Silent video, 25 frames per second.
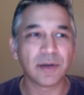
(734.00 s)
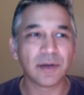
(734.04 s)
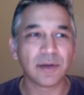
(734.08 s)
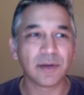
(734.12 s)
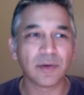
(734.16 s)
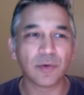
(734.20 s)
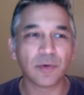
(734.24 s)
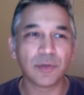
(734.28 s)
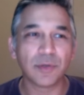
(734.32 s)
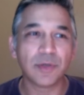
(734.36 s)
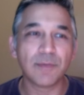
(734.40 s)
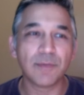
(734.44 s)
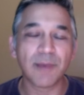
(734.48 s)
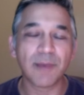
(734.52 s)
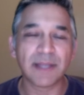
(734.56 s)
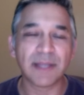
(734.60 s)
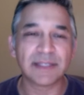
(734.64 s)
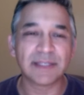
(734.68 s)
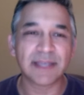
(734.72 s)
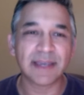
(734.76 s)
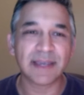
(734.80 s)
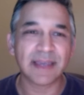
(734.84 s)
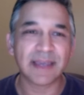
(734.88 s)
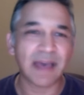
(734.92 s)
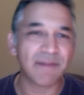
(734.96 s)
you might
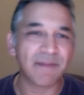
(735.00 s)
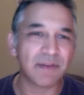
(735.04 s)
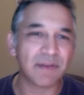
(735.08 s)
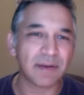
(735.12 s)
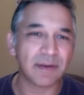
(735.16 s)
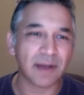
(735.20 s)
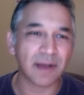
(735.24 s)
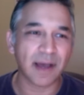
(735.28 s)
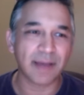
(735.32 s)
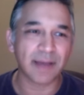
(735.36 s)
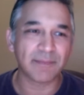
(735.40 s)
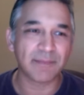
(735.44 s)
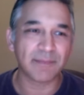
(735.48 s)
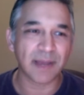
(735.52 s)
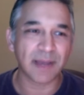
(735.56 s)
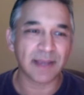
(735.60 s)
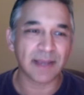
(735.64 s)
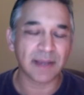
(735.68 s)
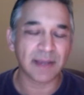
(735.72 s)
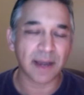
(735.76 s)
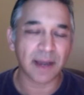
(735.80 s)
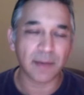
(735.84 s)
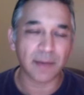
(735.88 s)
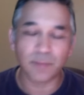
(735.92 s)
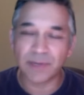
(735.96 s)
say, Gavin,
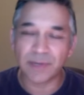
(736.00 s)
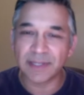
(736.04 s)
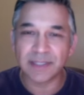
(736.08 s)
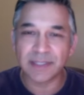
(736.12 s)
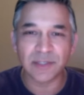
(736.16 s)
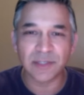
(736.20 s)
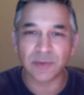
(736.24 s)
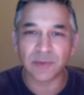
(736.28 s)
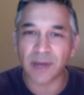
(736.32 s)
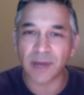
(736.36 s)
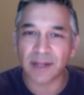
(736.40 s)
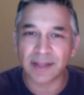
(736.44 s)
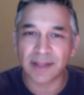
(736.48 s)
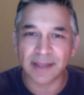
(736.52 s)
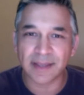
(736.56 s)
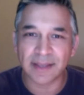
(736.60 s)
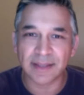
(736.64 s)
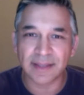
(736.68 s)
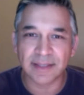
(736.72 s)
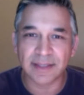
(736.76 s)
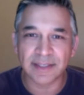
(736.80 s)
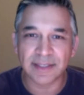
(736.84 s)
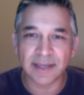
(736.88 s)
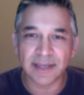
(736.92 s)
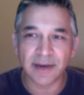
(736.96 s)
I'm really struggling in
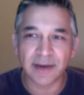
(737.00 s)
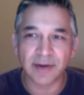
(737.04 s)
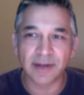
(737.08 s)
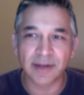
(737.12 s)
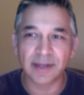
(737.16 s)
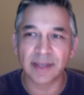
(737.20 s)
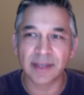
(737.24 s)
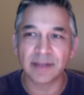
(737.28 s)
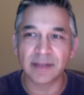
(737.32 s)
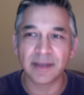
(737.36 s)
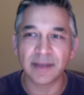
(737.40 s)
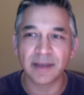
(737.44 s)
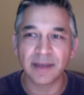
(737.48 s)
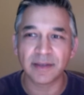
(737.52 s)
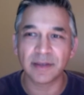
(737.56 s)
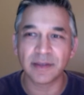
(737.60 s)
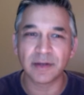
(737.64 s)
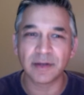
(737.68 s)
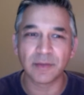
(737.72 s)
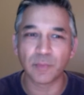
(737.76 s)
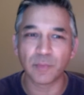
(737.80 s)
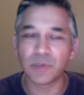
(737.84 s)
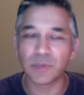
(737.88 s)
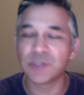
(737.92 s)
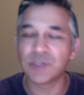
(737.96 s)
this area. Can you,
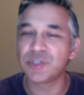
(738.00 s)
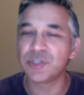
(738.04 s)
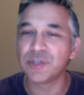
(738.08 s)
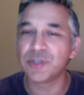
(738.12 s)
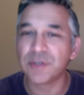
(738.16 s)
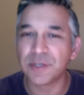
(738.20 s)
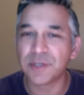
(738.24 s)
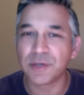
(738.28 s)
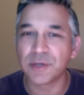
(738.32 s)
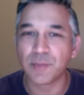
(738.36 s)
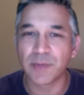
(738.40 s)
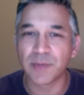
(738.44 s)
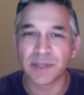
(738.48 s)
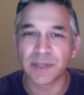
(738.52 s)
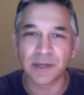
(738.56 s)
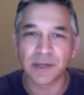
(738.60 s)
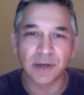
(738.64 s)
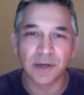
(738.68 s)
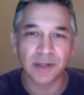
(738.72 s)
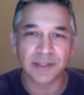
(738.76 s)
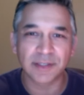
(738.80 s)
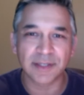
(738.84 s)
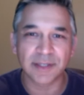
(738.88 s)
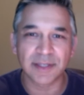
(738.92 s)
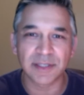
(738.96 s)
what did you do when you
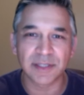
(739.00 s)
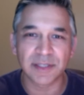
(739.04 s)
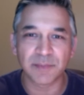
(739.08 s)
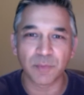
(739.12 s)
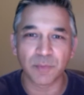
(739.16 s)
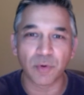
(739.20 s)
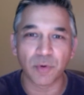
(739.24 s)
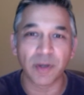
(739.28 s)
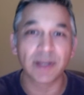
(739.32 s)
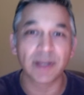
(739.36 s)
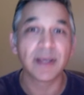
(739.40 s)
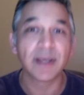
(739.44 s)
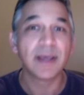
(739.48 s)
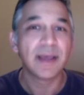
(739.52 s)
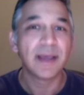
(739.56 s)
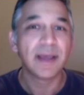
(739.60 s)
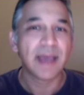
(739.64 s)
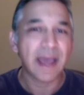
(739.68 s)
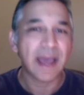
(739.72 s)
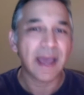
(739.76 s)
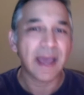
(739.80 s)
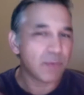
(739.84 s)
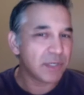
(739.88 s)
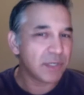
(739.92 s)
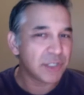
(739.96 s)
got to this point?
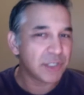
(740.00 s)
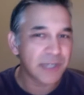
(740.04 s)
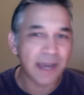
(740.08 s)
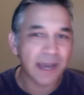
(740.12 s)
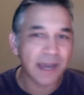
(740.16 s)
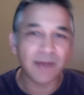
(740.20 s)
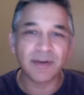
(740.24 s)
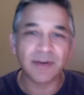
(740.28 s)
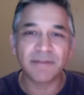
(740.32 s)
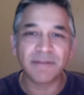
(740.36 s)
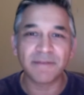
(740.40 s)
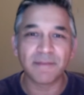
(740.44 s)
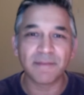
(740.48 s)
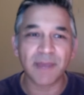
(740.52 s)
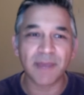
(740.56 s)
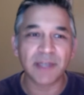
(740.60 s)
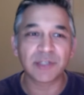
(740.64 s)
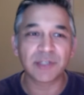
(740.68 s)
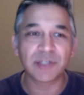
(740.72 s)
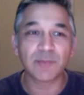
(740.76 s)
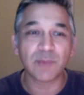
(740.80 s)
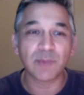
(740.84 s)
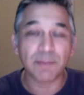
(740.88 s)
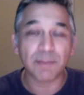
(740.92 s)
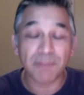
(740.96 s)
And we share
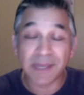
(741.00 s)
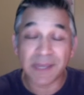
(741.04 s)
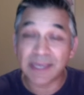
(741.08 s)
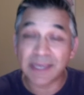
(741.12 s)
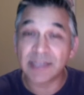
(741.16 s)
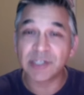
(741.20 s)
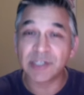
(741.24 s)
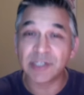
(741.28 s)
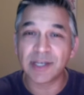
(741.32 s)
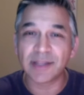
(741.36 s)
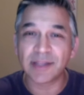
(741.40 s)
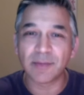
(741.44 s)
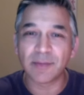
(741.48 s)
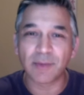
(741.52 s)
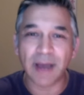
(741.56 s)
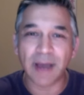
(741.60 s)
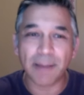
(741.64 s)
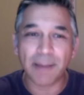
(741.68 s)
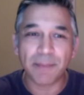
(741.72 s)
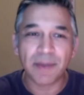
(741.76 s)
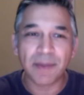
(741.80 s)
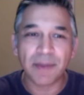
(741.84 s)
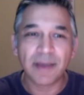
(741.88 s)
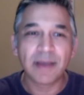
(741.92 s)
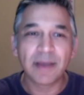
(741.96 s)
information. We pick each other
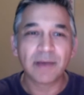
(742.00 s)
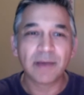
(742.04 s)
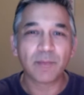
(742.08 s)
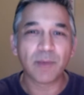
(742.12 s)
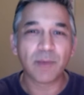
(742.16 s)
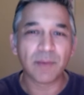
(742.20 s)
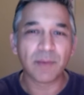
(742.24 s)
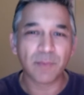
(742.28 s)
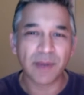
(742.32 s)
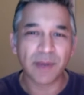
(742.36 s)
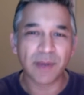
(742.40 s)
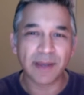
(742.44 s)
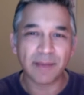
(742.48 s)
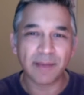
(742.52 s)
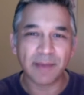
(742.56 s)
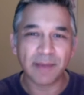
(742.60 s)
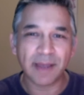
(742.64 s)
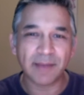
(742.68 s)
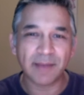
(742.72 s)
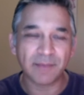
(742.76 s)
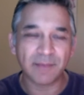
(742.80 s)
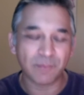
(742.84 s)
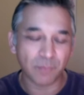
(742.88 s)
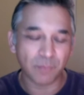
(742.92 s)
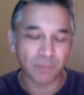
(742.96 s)
up when
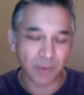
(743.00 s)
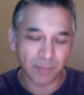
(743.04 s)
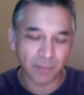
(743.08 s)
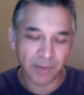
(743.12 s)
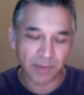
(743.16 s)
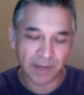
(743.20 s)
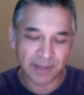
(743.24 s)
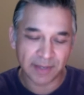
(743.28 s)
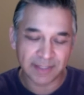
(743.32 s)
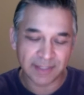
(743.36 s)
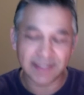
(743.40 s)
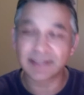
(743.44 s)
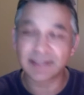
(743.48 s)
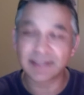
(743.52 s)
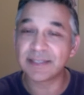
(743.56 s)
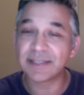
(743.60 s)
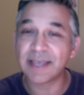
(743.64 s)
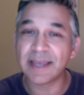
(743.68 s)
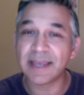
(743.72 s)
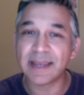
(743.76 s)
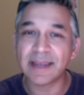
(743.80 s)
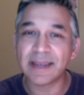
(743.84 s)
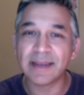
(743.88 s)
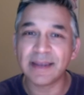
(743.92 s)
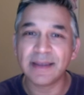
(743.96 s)
we're
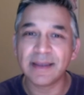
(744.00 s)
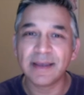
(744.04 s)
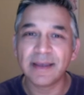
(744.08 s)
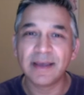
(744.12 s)
succeeding.